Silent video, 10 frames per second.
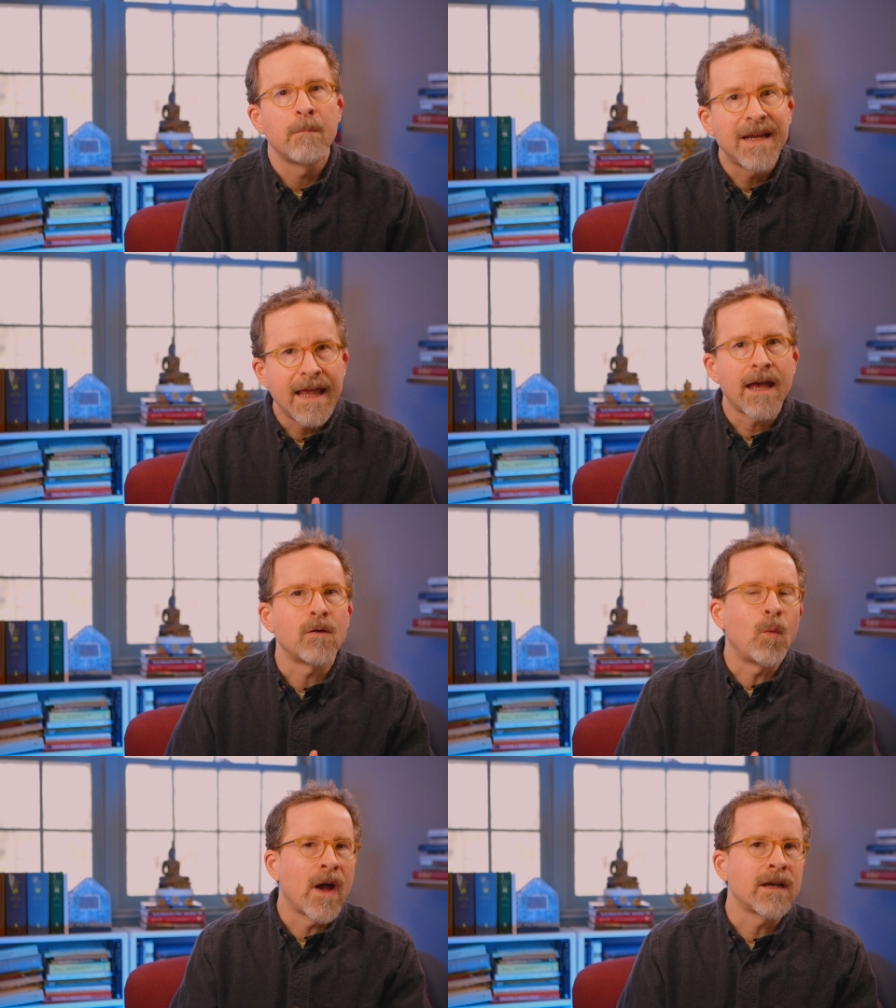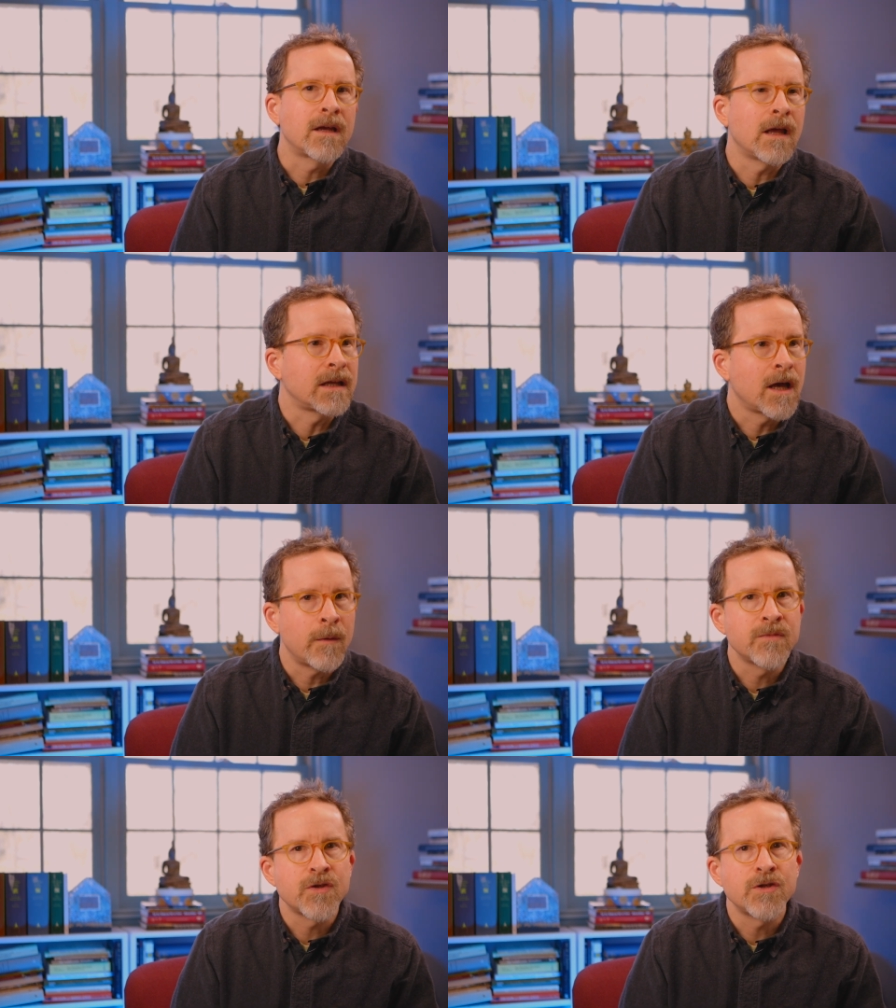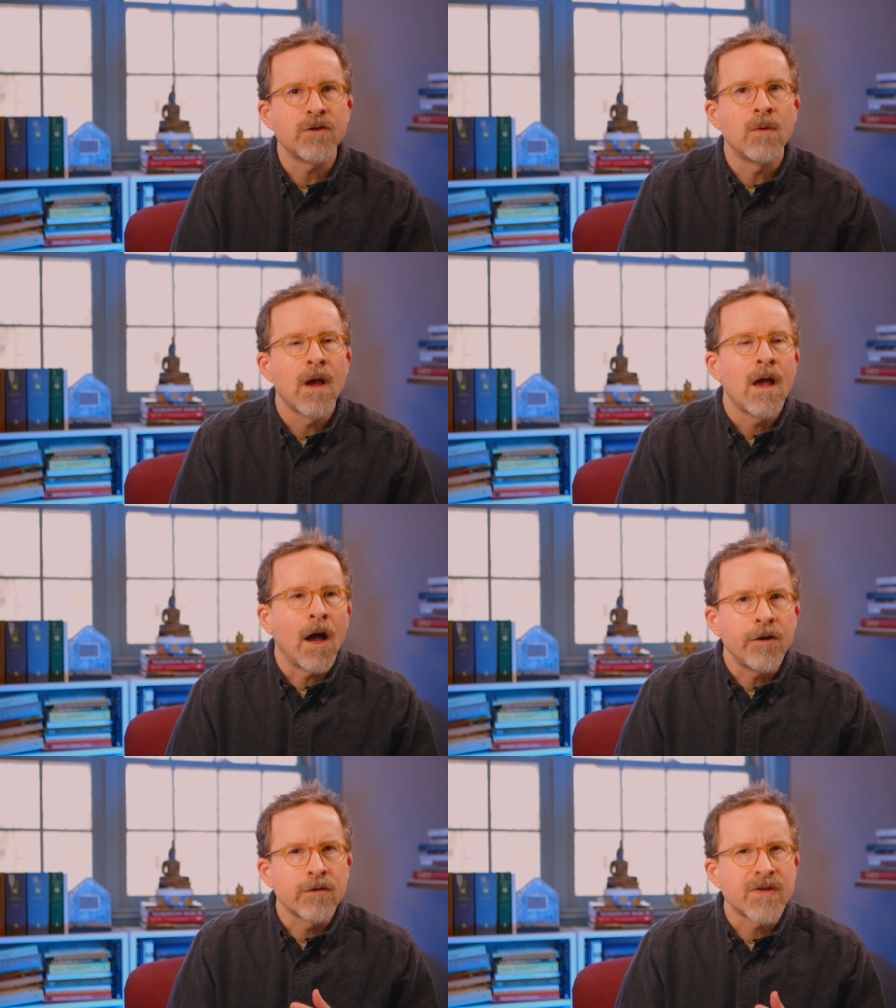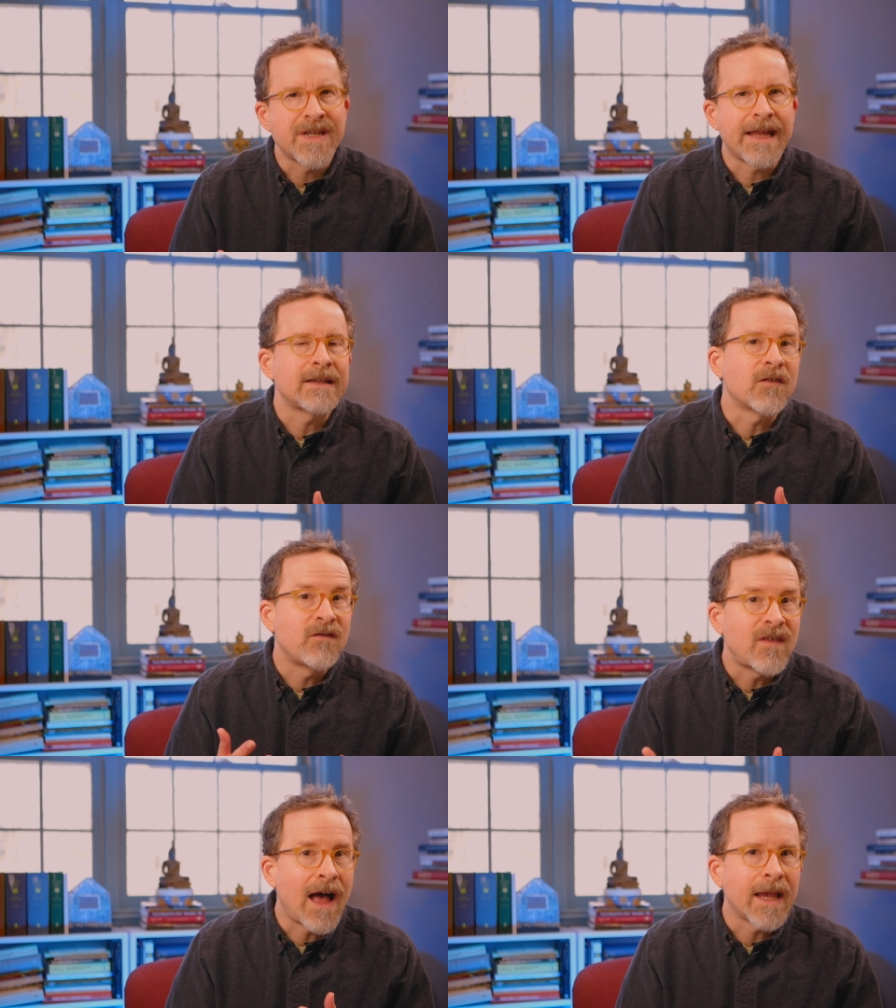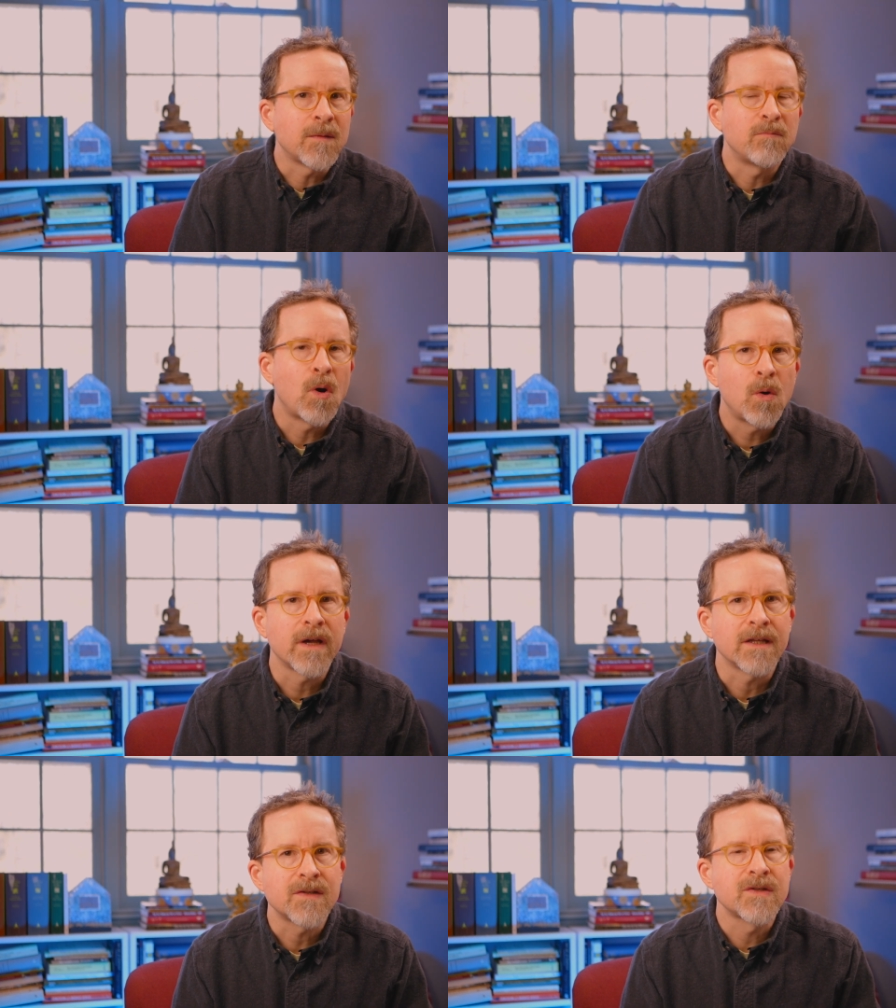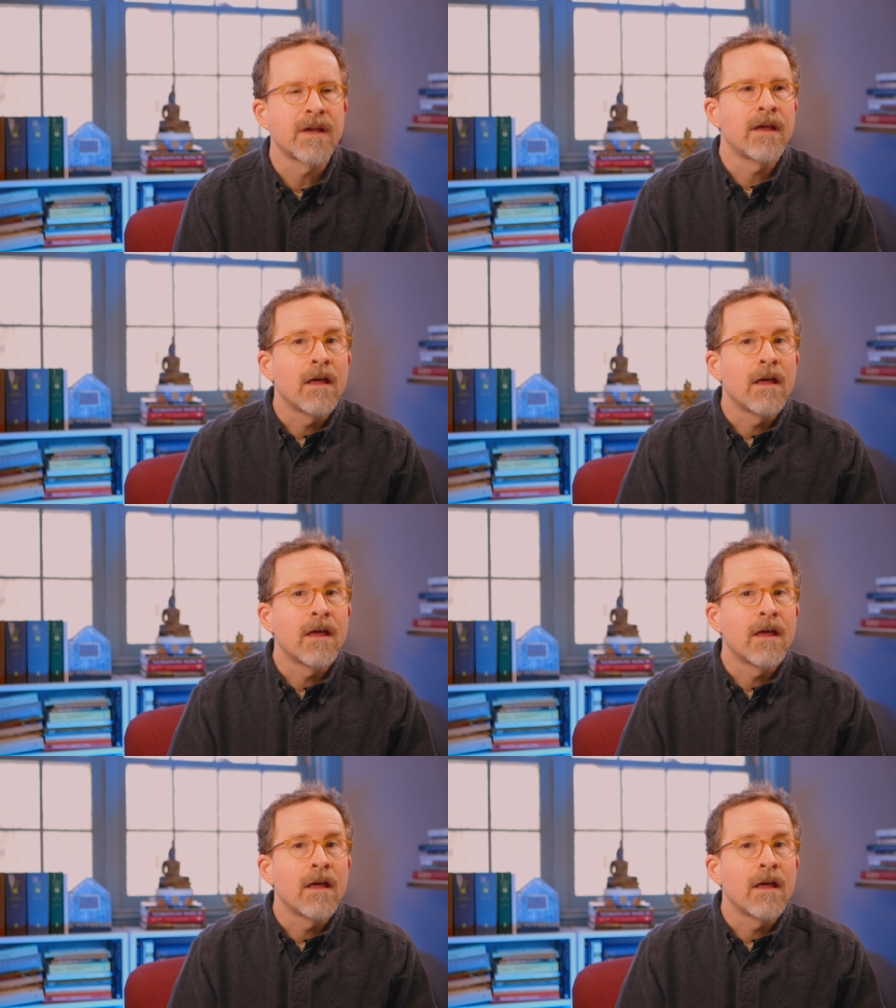But again, when it comes to understanding the fine points,